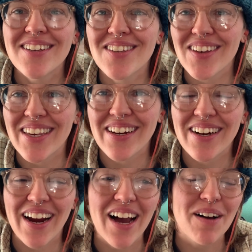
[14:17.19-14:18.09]
So
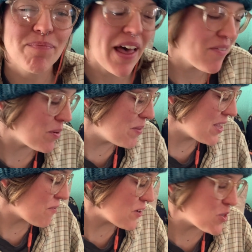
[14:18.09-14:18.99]
here, that will be
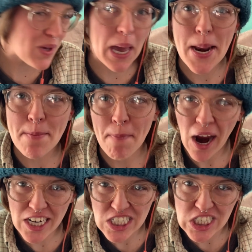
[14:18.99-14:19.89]
the first week in
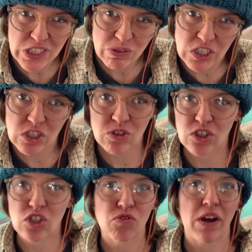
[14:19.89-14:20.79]
March, which is
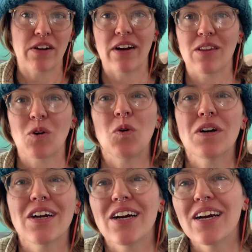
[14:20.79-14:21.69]
just right around the
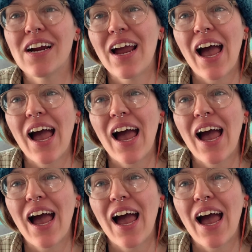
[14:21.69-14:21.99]
corner.